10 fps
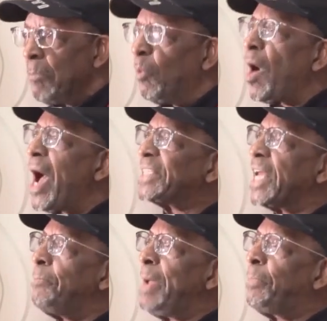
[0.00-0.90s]
But we're
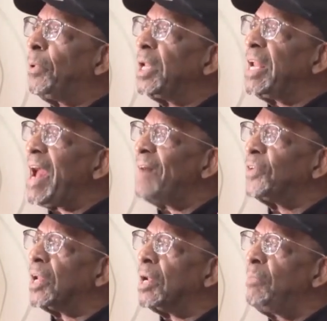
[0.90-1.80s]
asking people in the
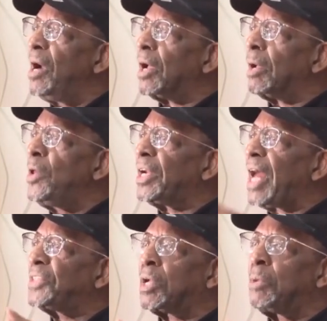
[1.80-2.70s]
African American community and the
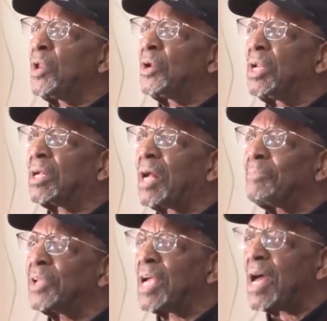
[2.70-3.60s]
Haitian community to
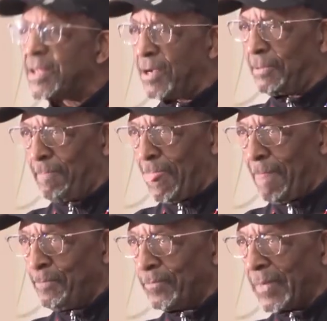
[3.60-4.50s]
come together
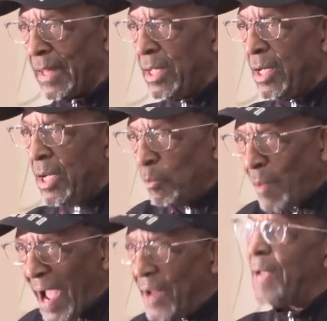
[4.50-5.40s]

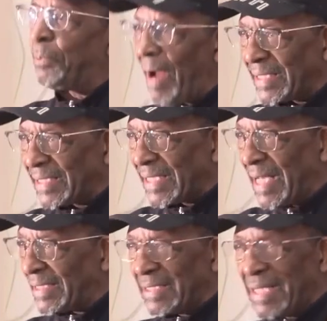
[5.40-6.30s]
around a
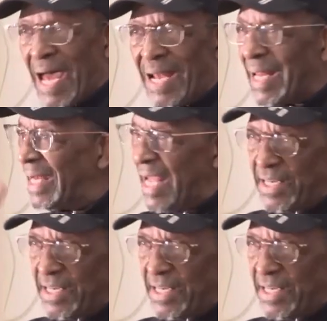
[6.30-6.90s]
process, not an